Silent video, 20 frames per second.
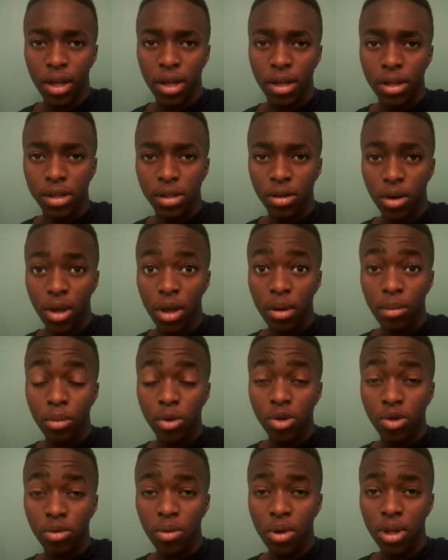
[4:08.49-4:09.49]
So in
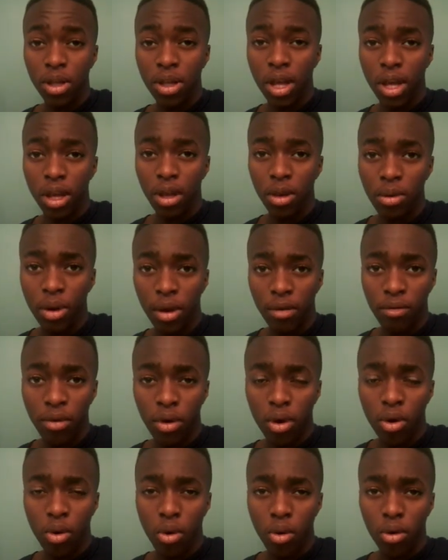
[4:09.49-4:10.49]
between that you have the
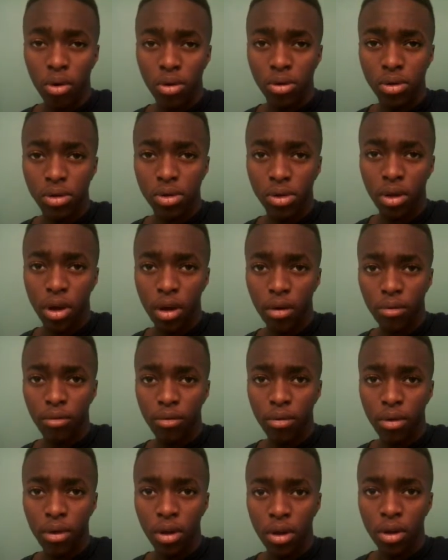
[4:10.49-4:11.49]
quarters. You have
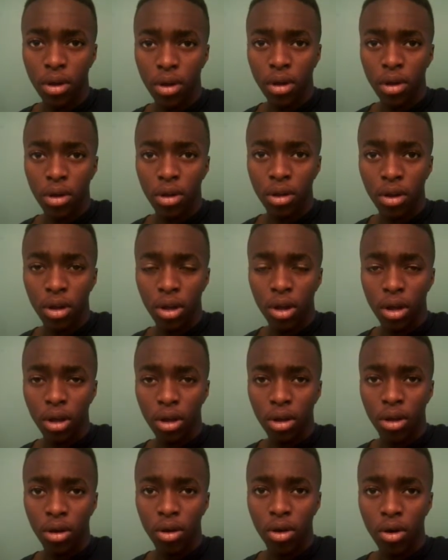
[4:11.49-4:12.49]

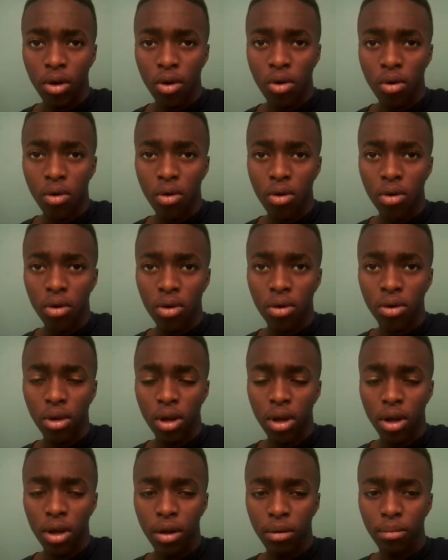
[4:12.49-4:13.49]
the quarter,
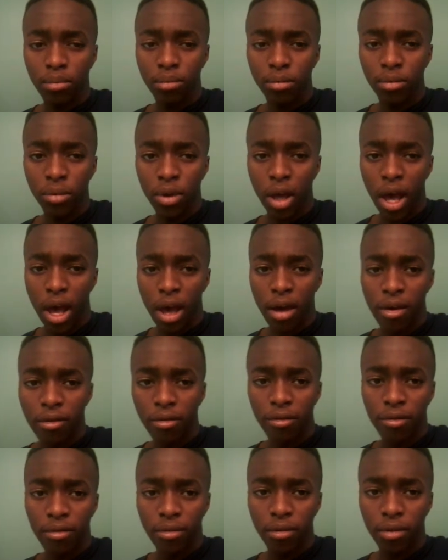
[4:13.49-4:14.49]
half,
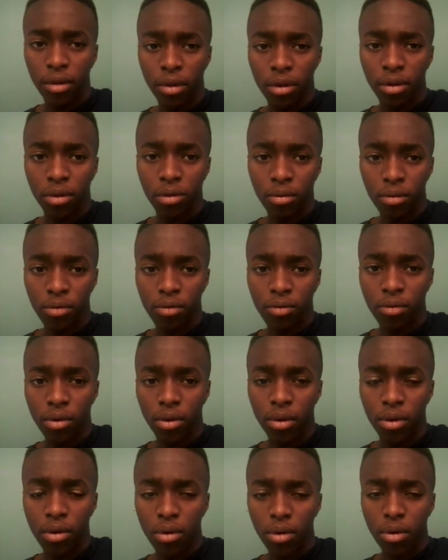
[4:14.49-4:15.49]
the 3/4
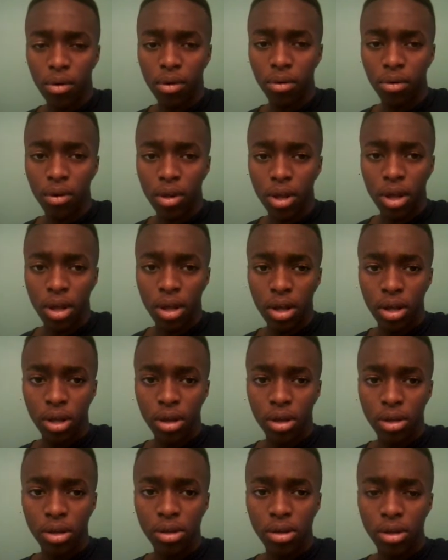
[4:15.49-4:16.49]
quarter.
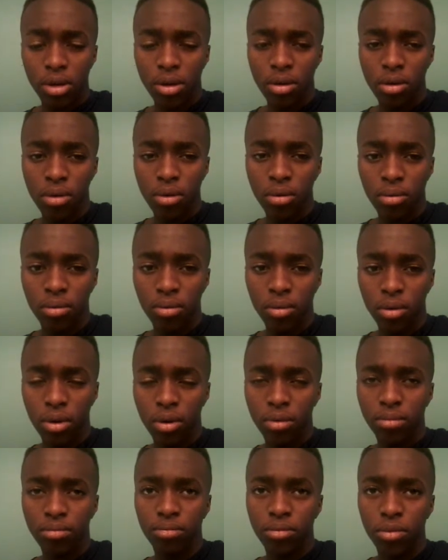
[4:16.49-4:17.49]
So, or
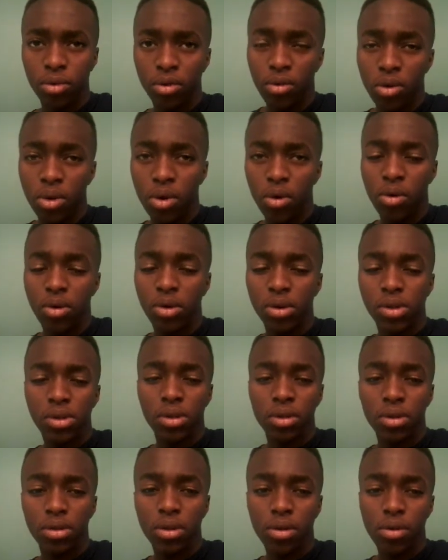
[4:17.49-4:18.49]
3/4.
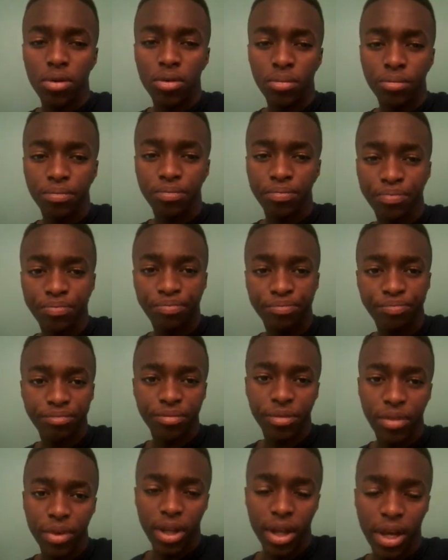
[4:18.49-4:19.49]
So
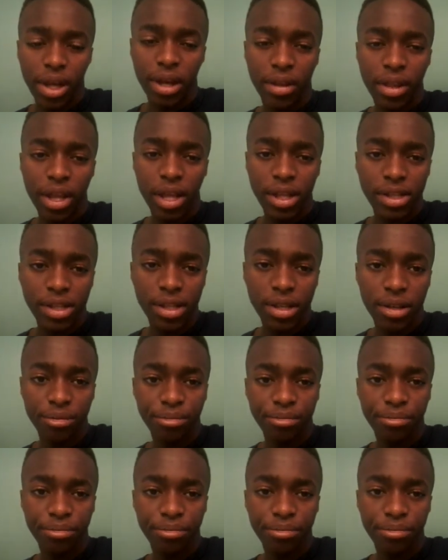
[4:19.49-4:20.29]
yeah, that's it.